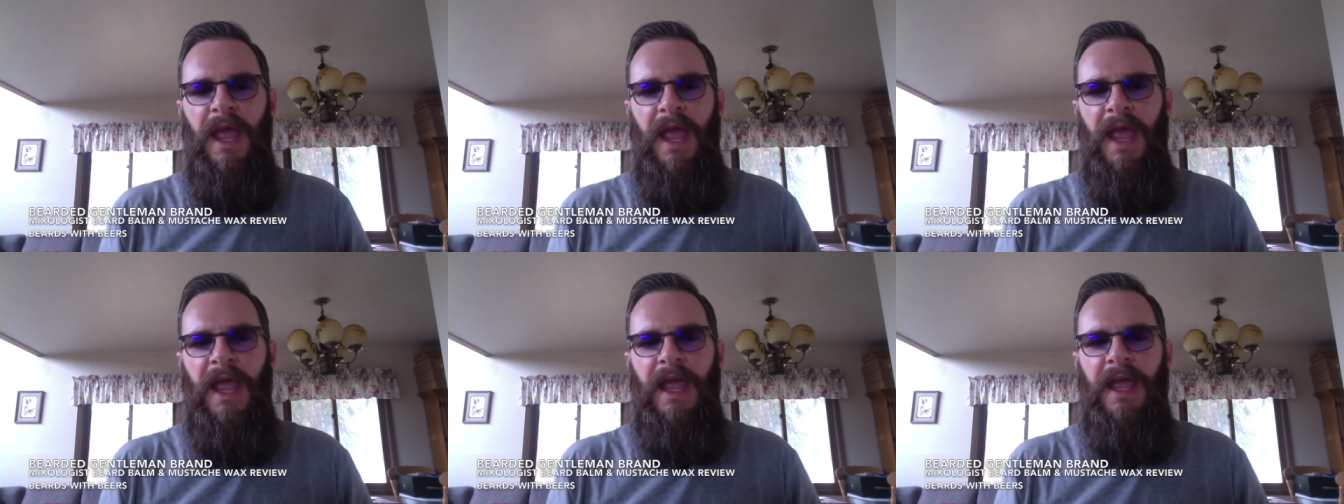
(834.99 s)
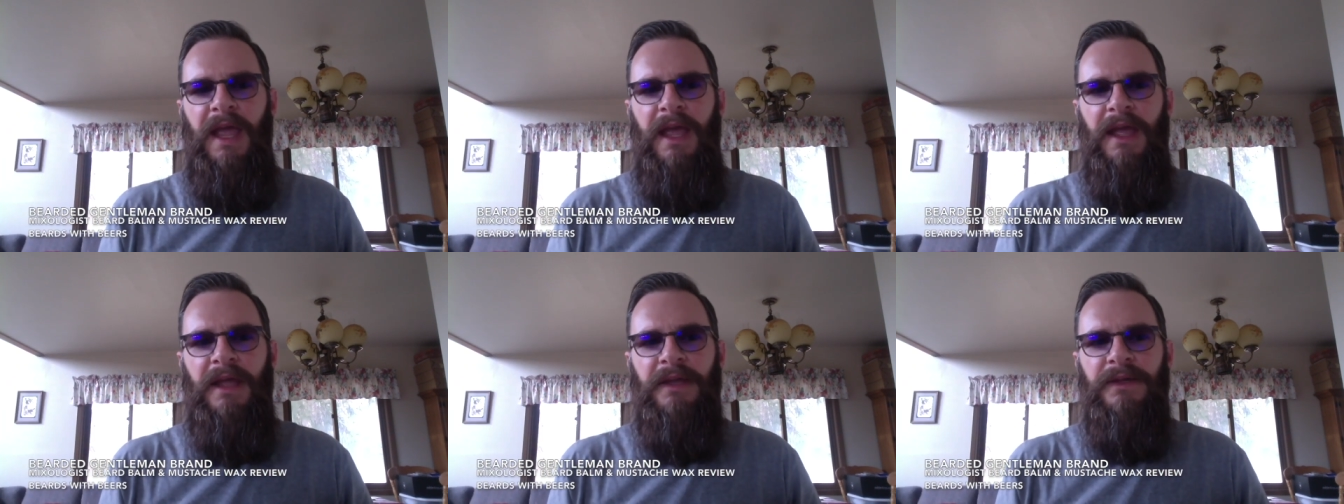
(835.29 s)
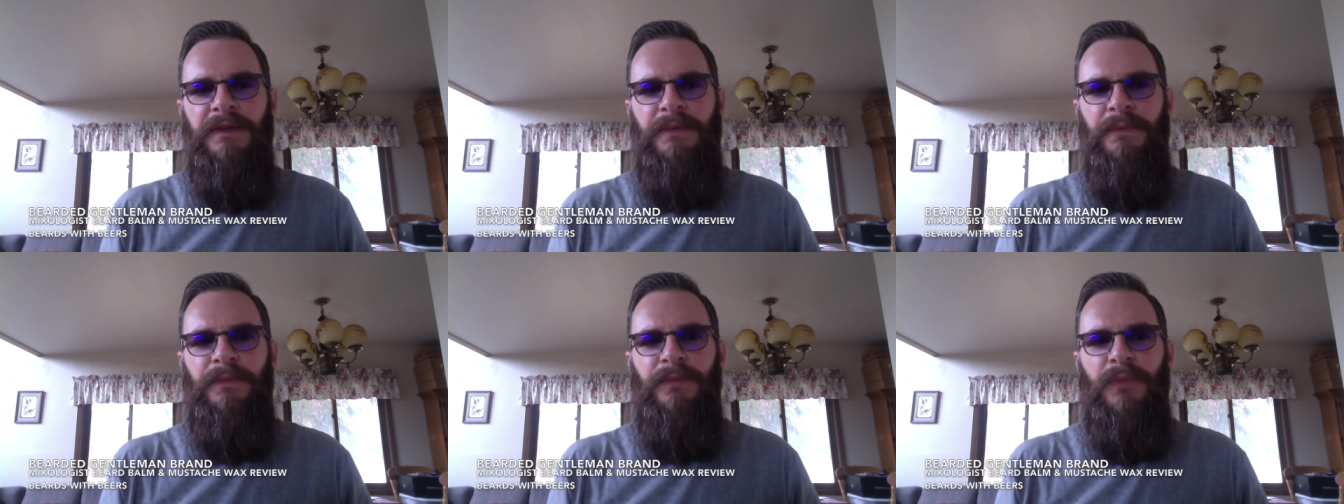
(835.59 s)

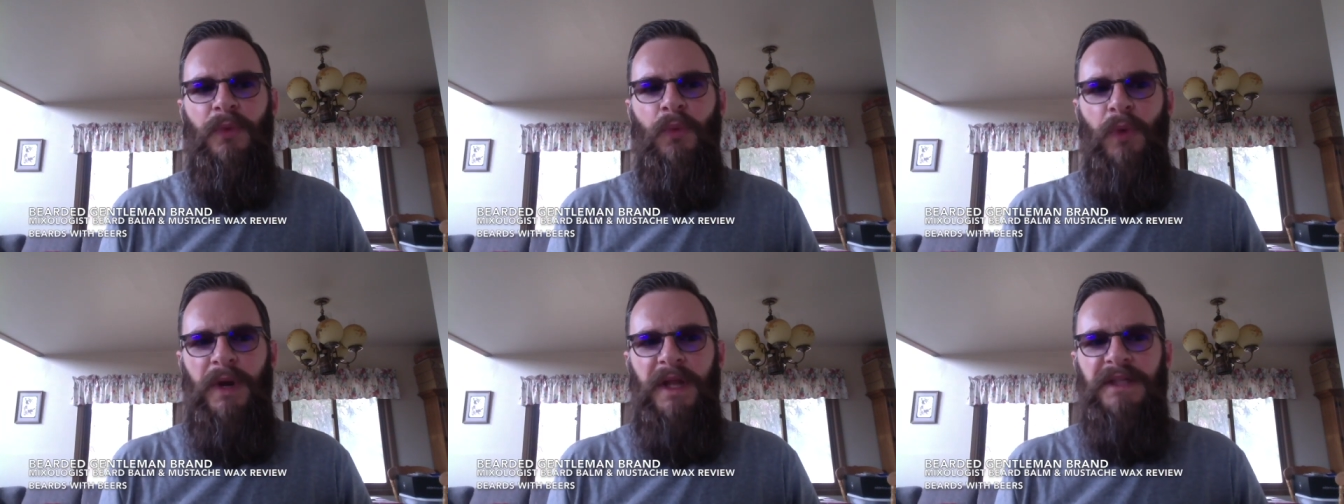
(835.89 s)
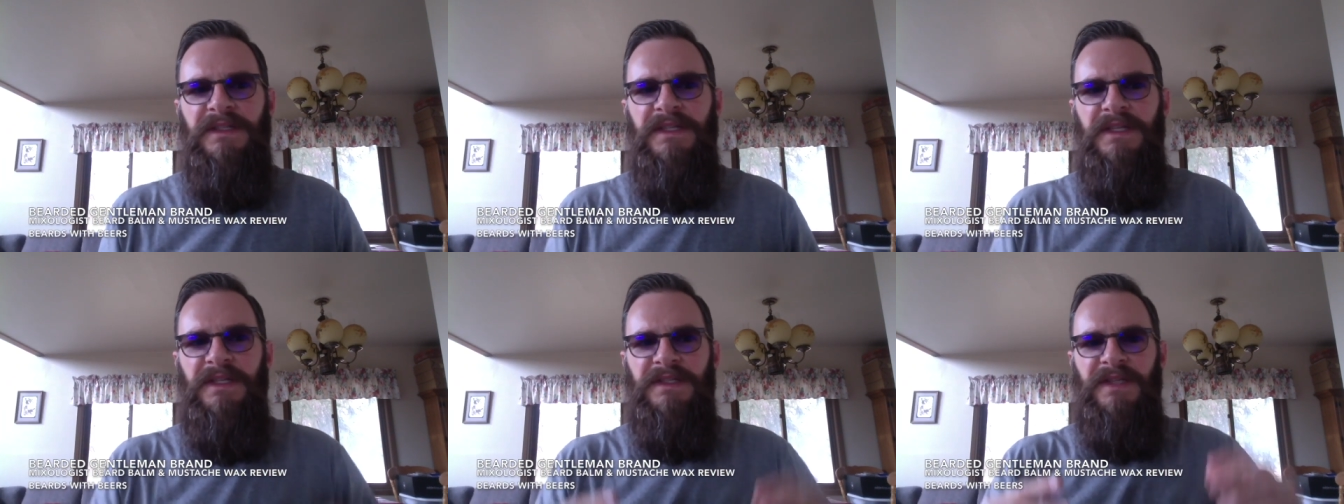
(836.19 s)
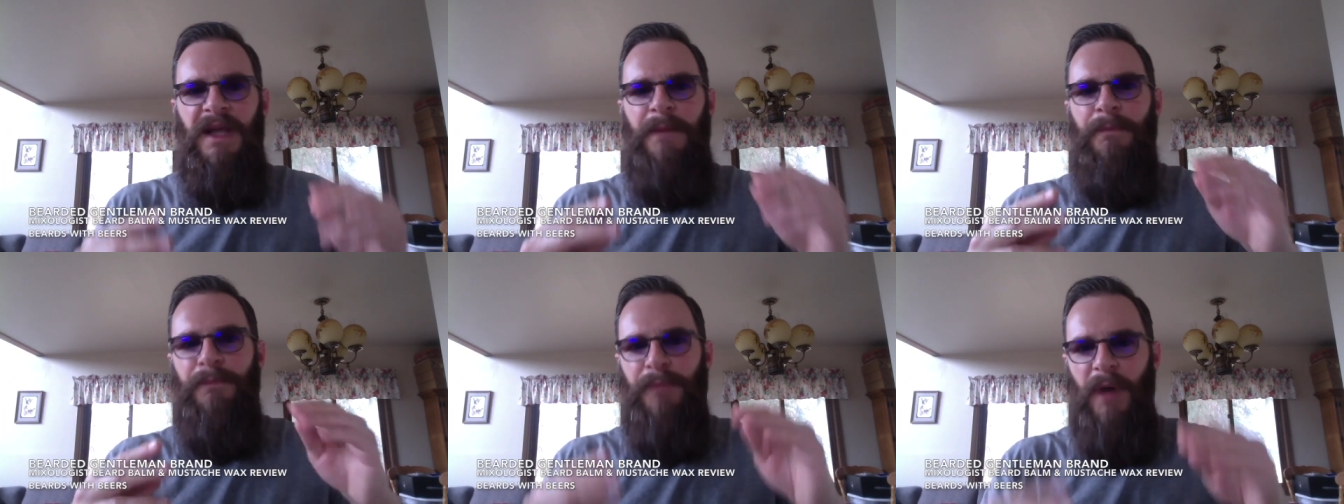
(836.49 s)
And what I did
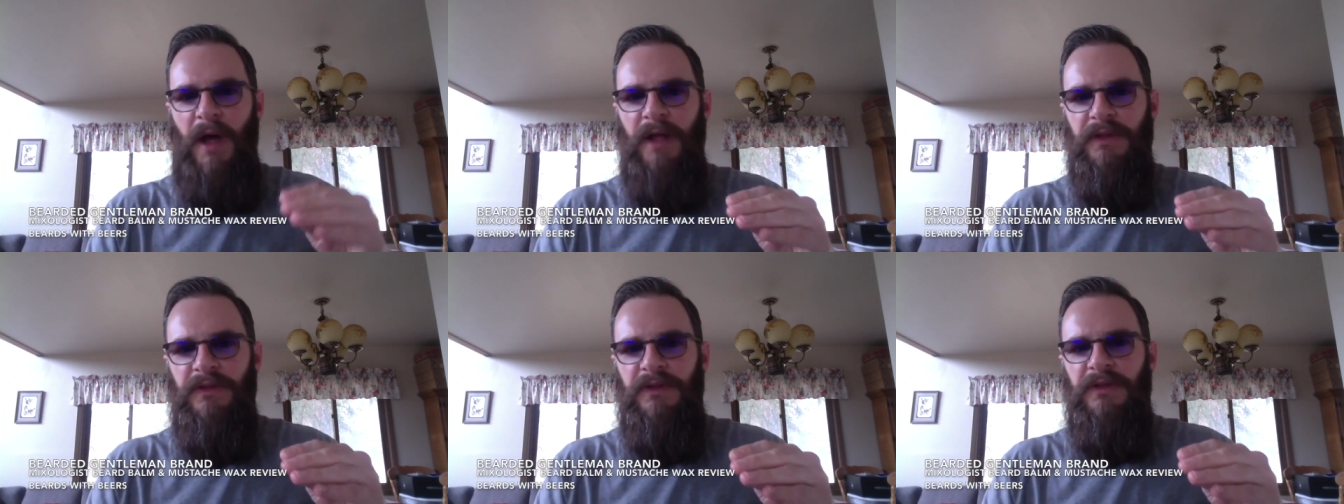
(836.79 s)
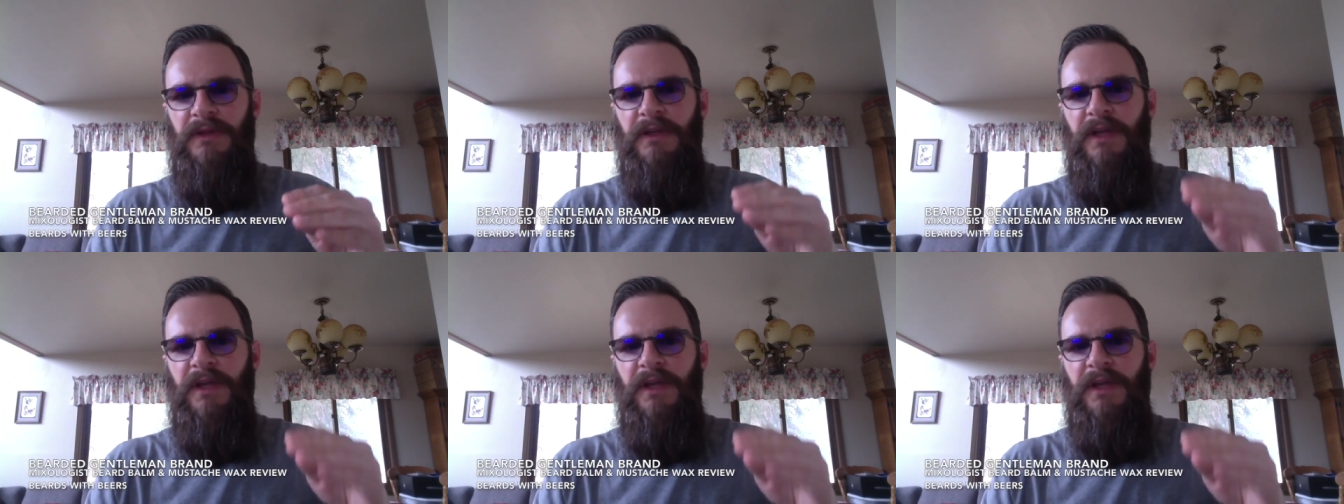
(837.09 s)
is I bought